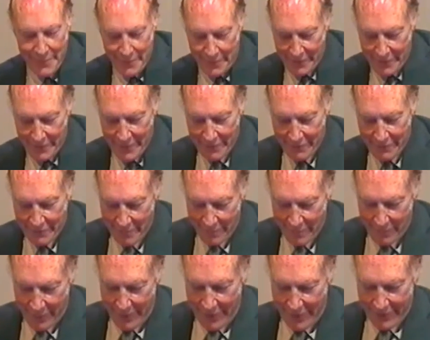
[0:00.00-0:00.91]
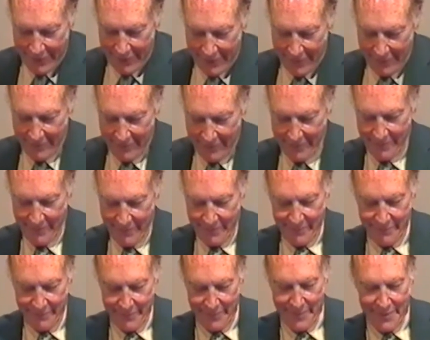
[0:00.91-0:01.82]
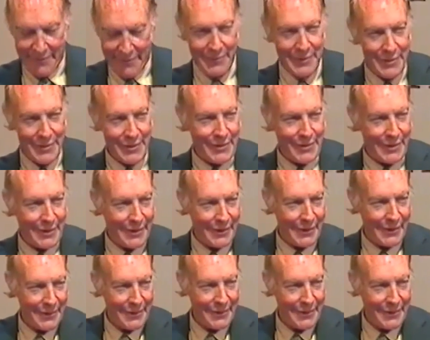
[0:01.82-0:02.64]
from every party, from every city,